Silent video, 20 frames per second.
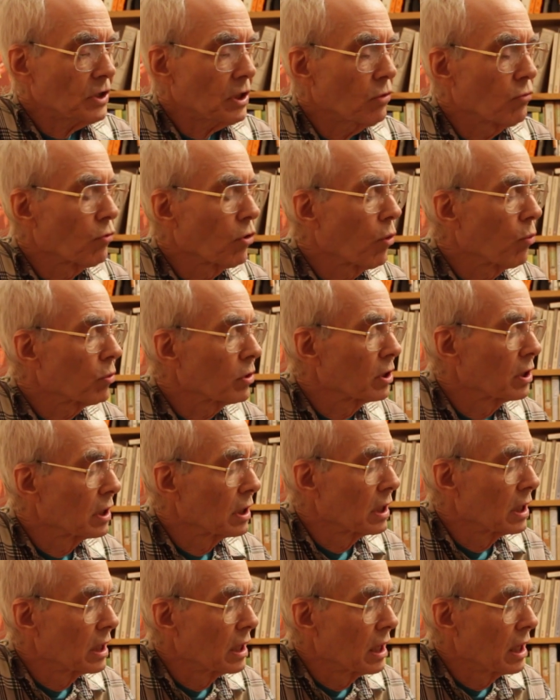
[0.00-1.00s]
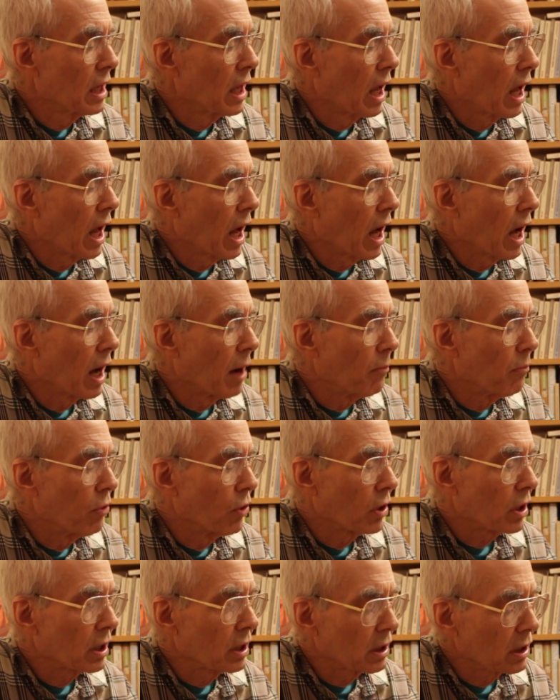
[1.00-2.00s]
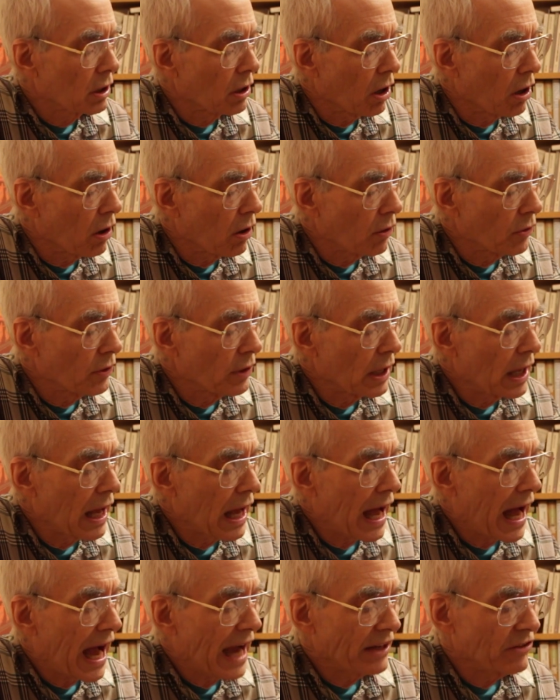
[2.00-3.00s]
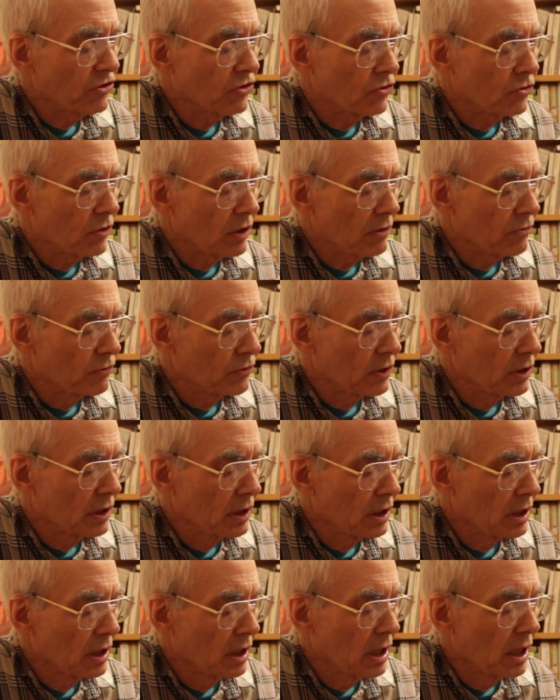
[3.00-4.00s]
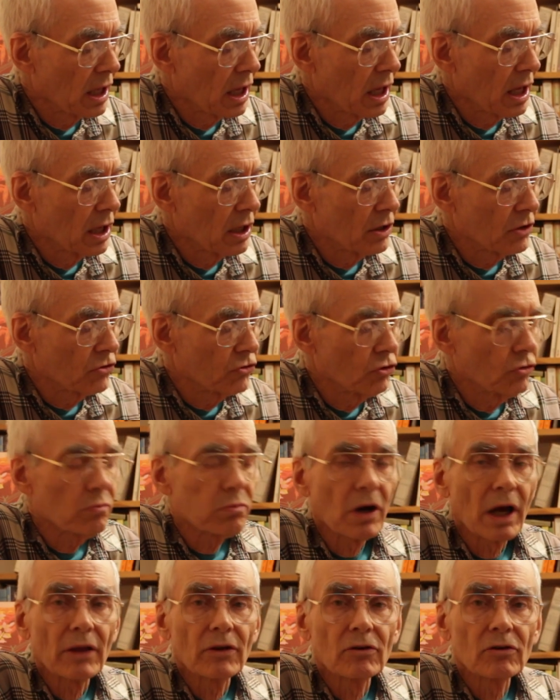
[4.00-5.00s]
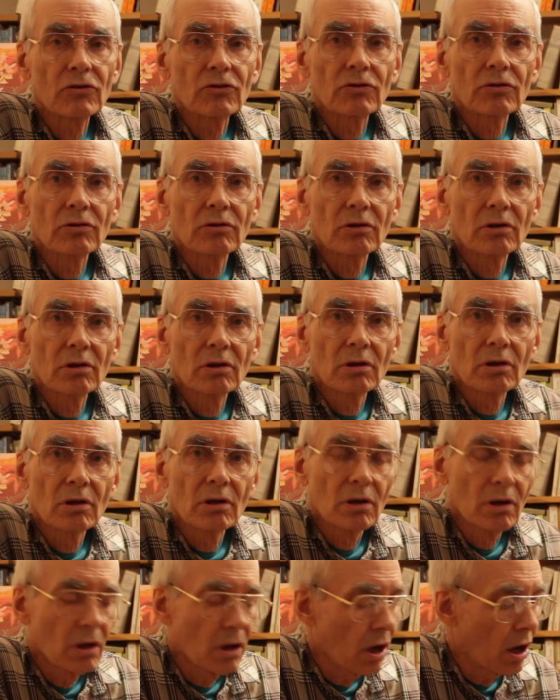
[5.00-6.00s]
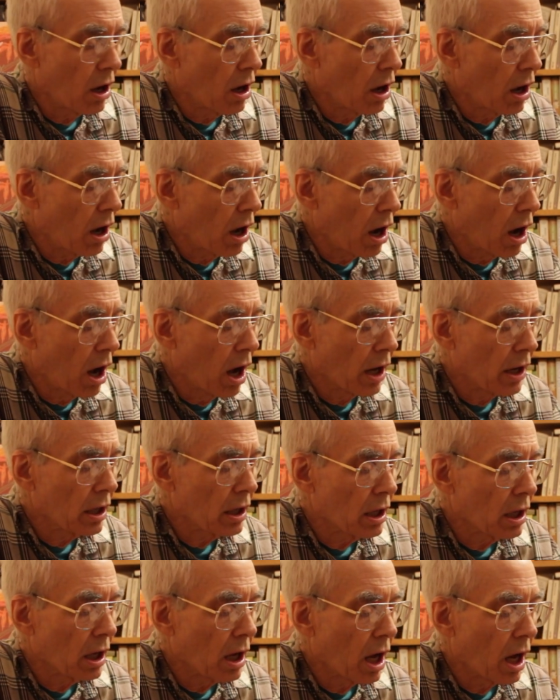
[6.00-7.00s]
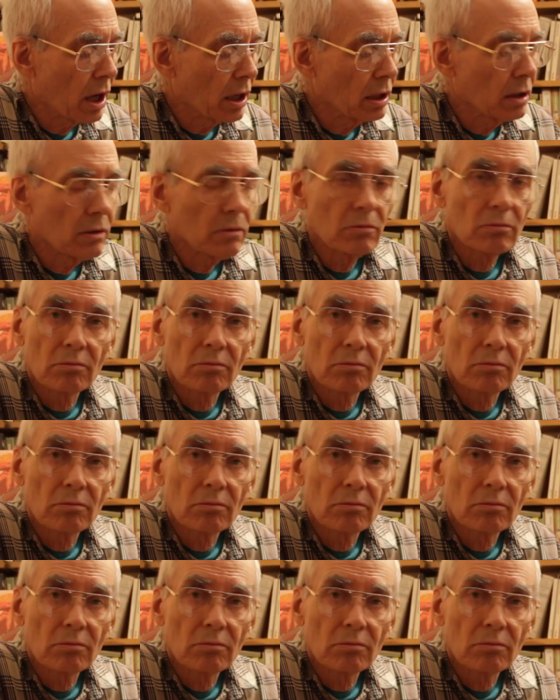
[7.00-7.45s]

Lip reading: wrote a book called Ice Drift. Two brothers on a